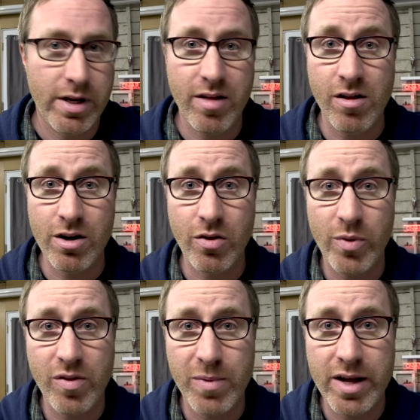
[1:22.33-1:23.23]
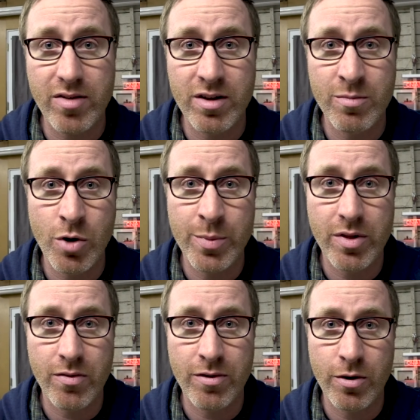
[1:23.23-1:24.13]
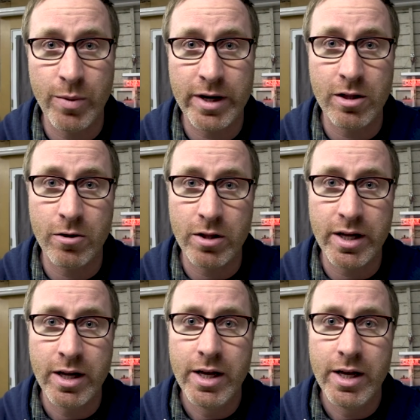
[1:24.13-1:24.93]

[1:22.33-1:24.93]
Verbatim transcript: As long as we spliced in moments of her regularly